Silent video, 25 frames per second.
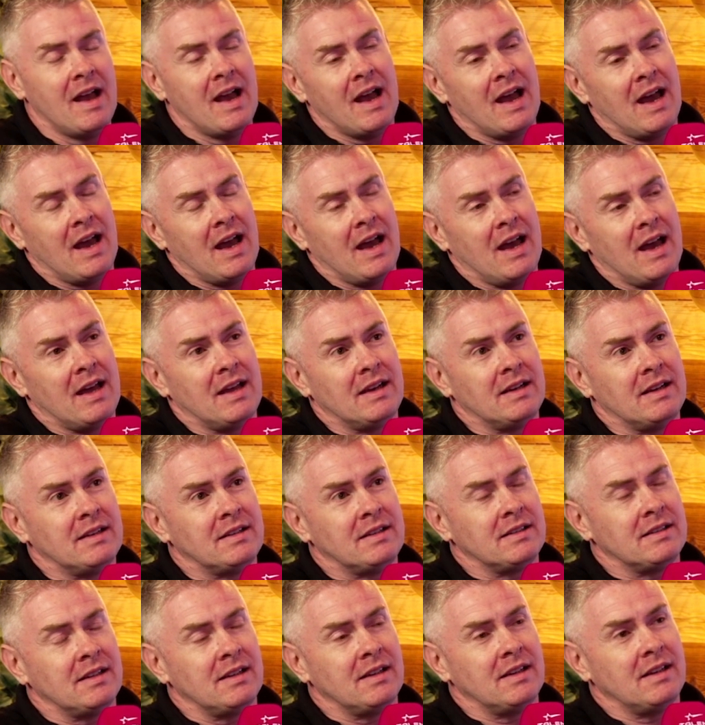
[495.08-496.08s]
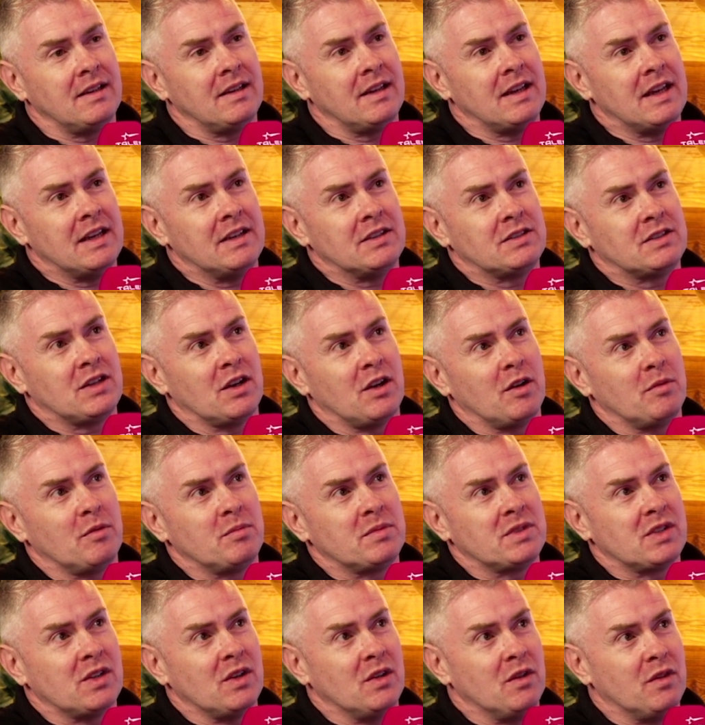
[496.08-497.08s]
And in
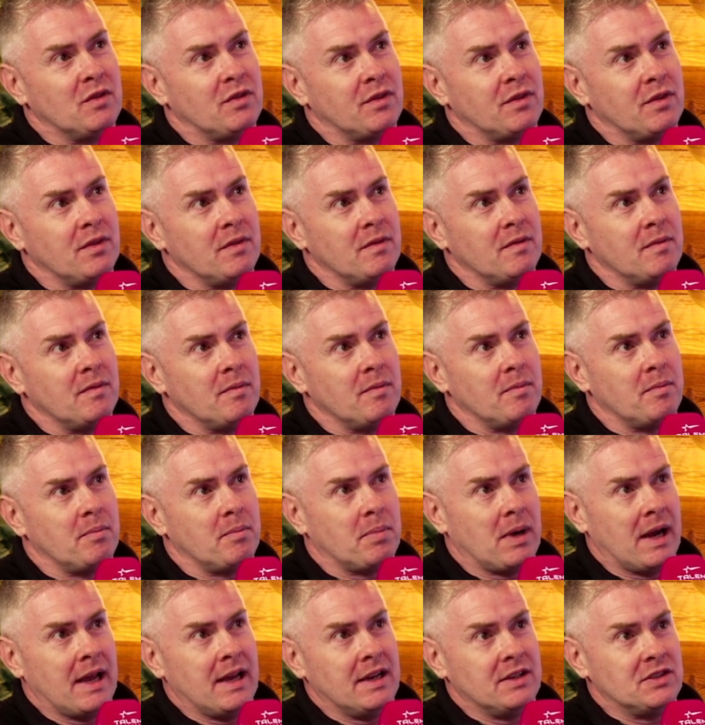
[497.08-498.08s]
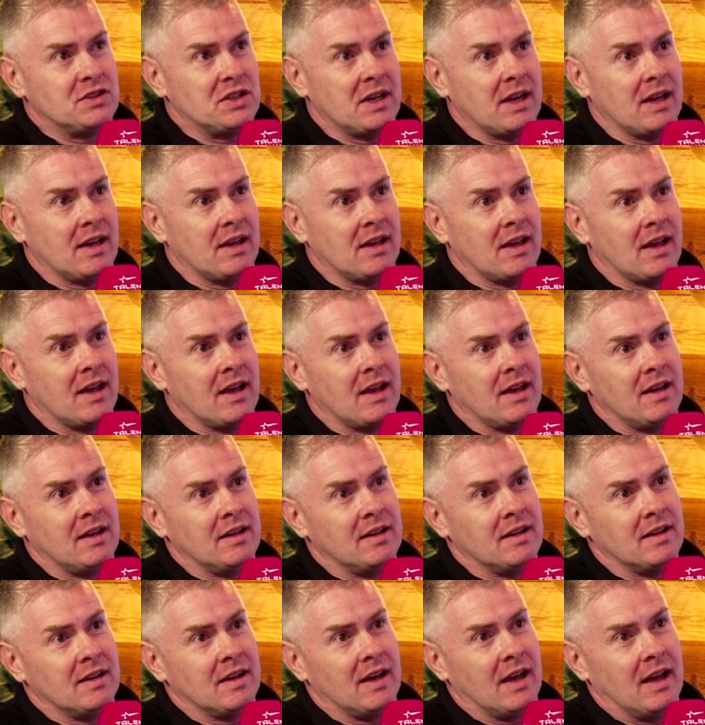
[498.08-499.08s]
terms of playing GAA
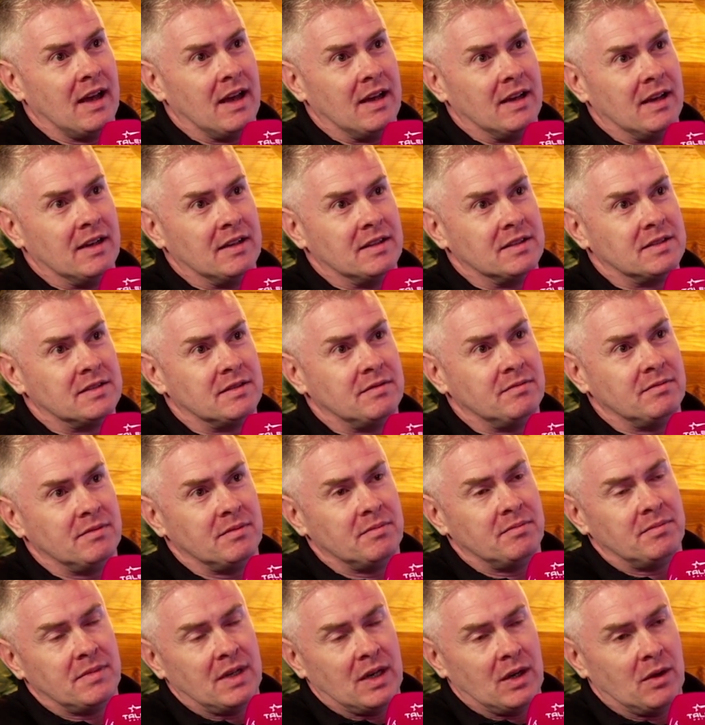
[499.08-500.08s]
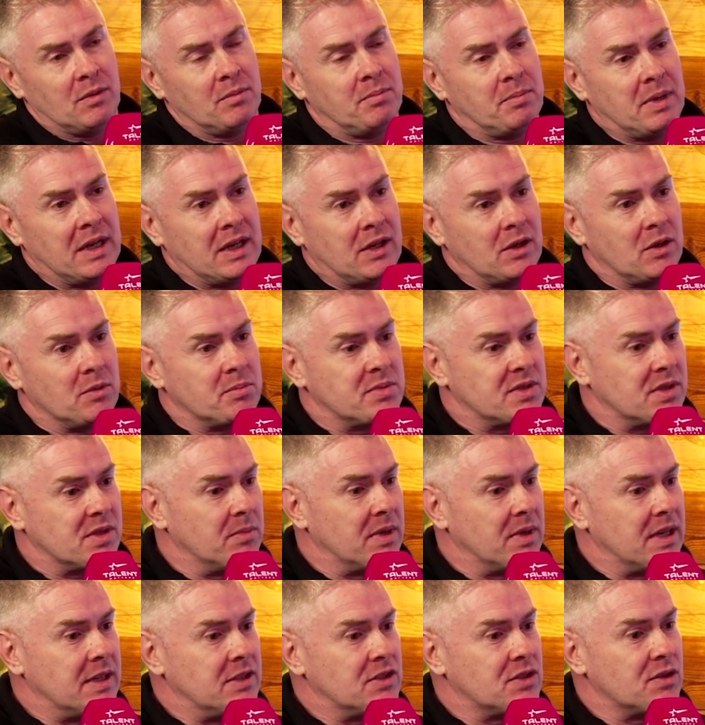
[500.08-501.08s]
and, picking up some
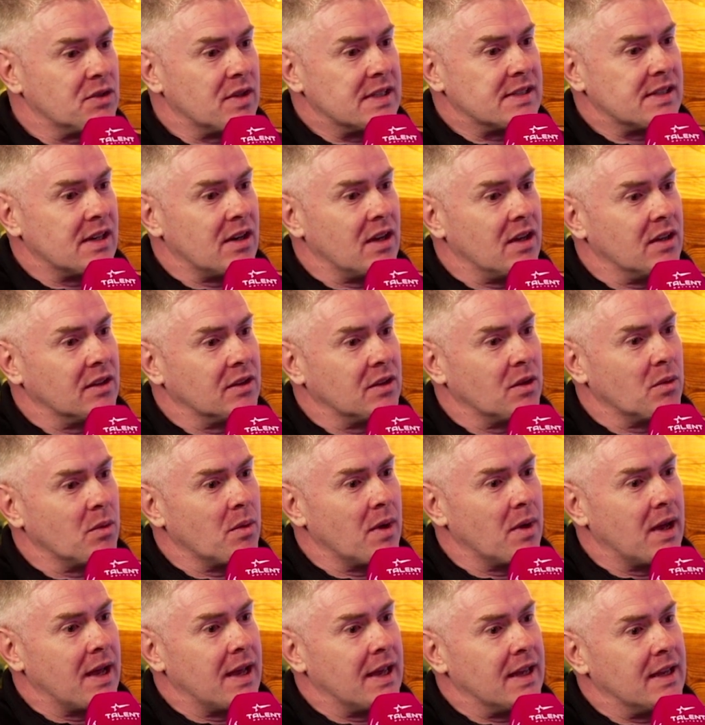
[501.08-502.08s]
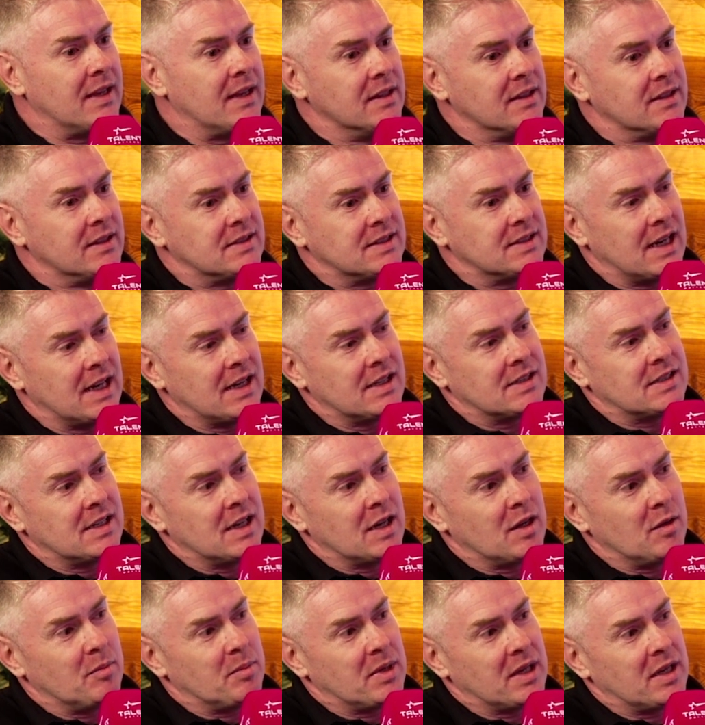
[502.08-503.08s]
injuries along the way, tell us a
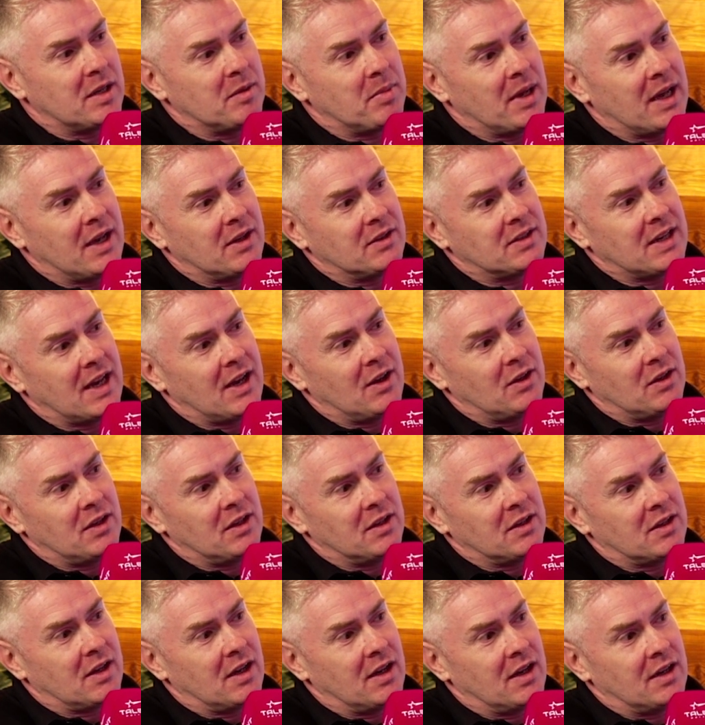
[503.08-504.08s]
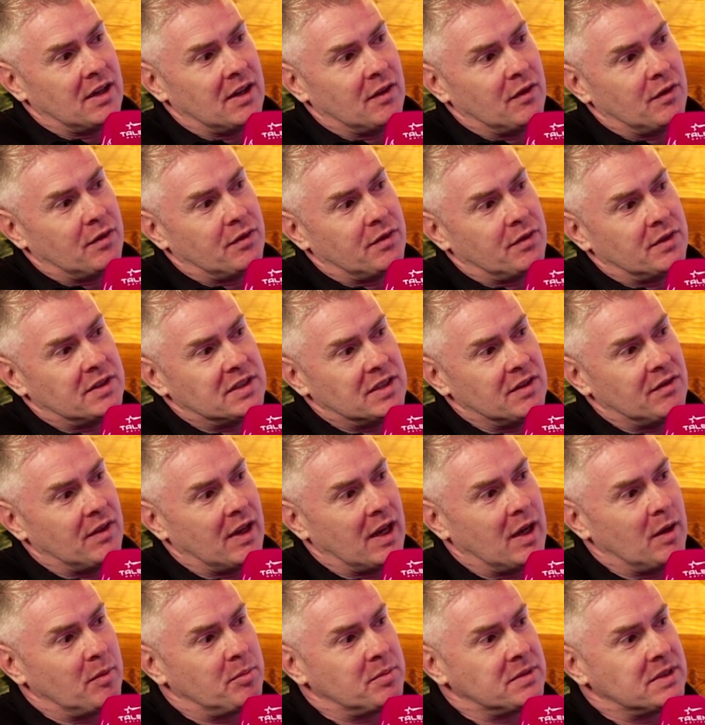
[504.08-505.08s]
little bit about how you kind of
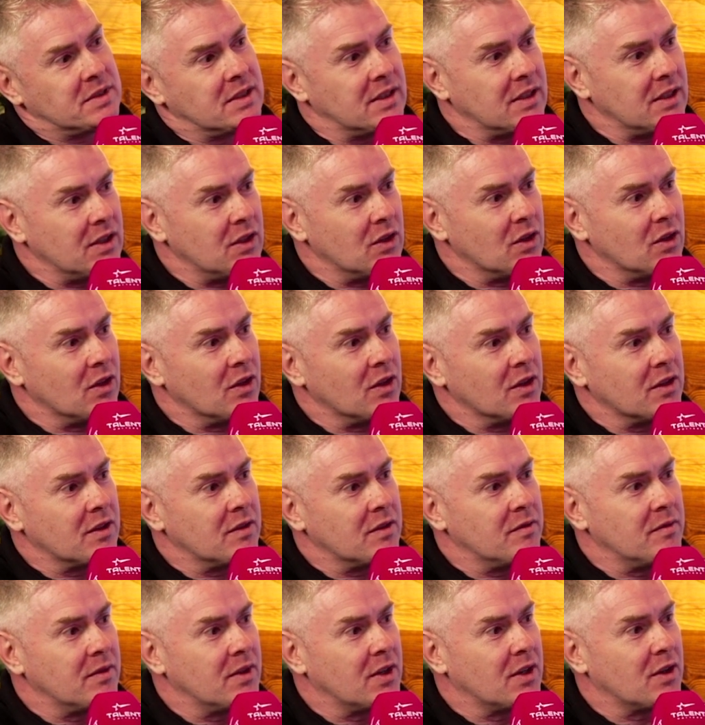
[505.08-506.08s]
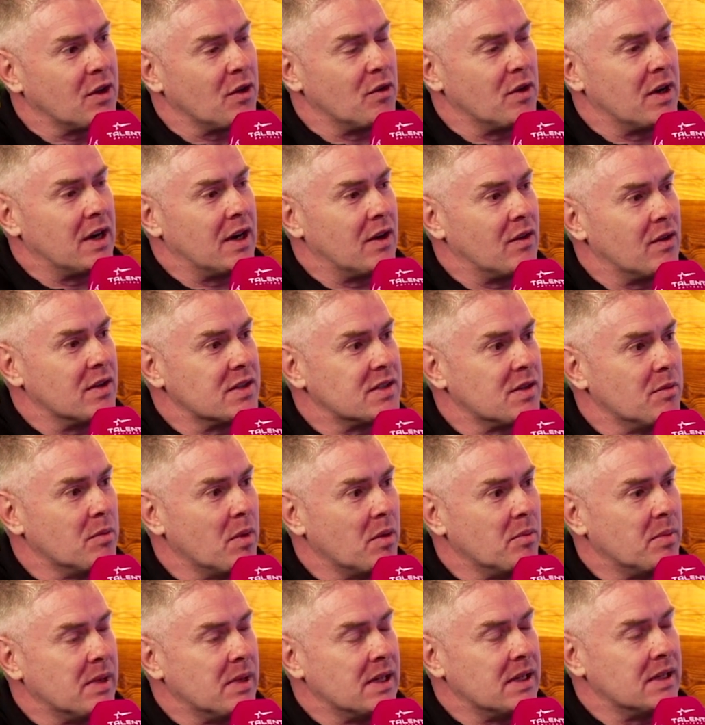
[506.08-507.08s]
developed your career as a
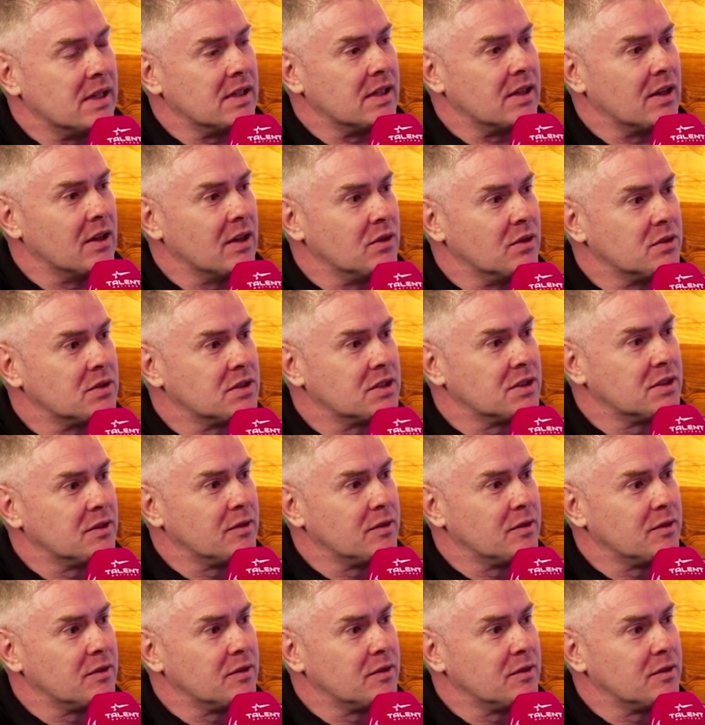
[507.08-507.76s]
mobility coach.